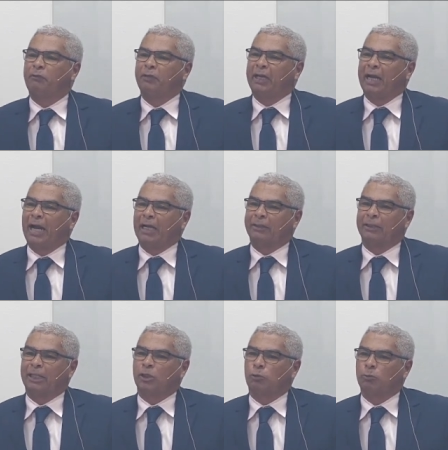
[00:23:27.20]
and he was
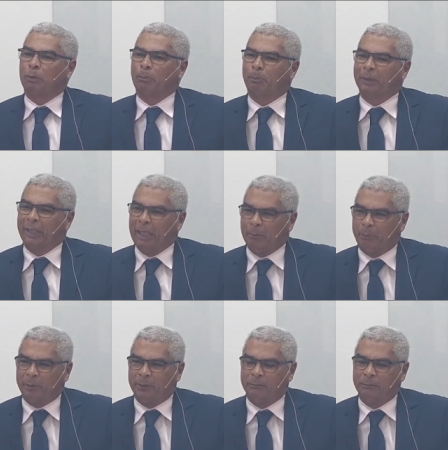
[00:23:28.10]
purified
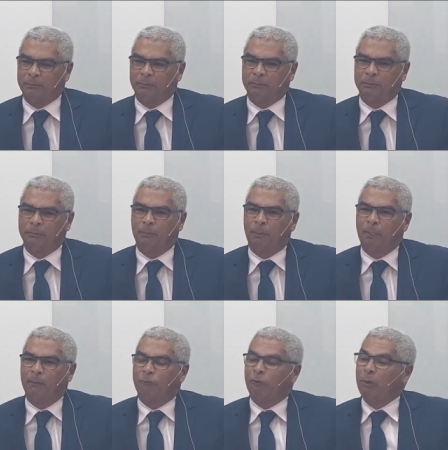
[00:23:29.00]
of his
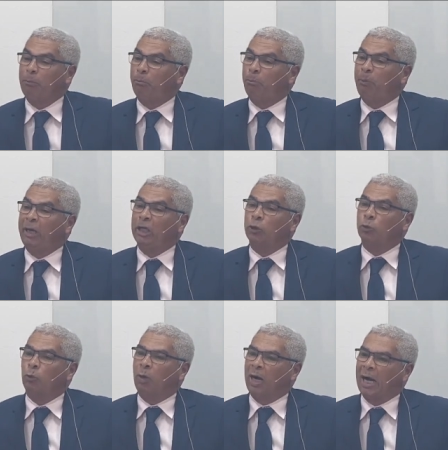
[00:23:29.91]
leprosy.
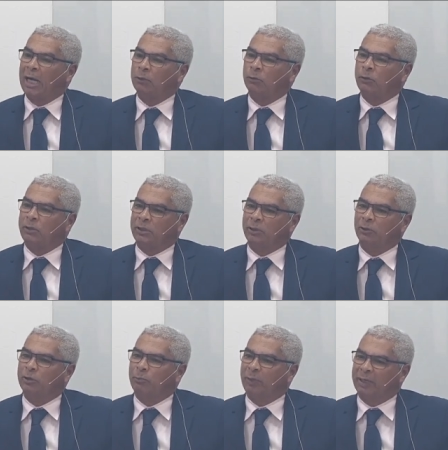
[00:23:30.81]
He was
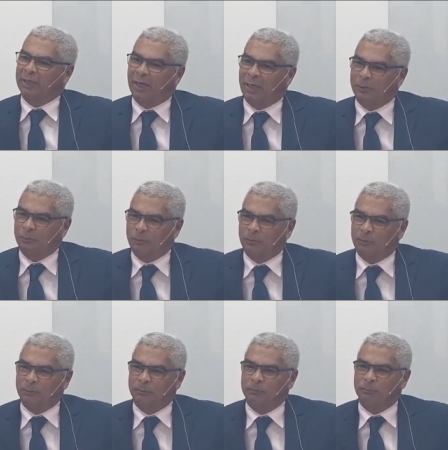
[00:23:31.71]
forgiven, all
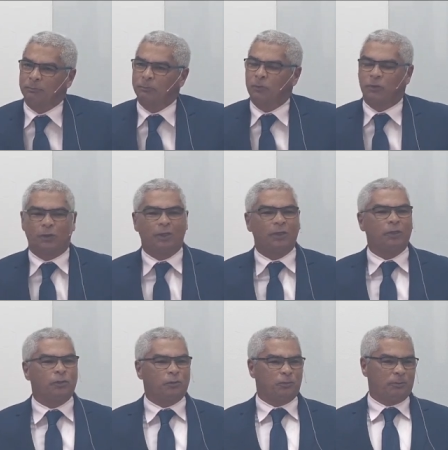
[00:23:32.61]
his sins were
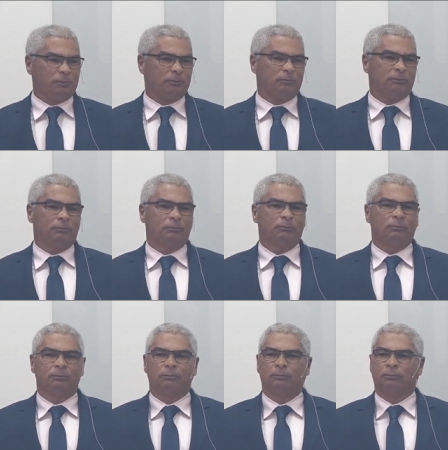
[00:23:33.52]
forgiven.
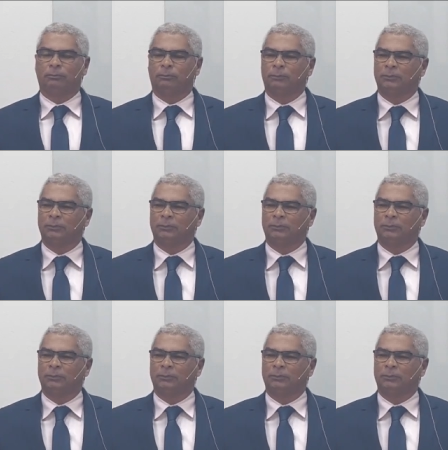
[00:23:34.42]
That's it.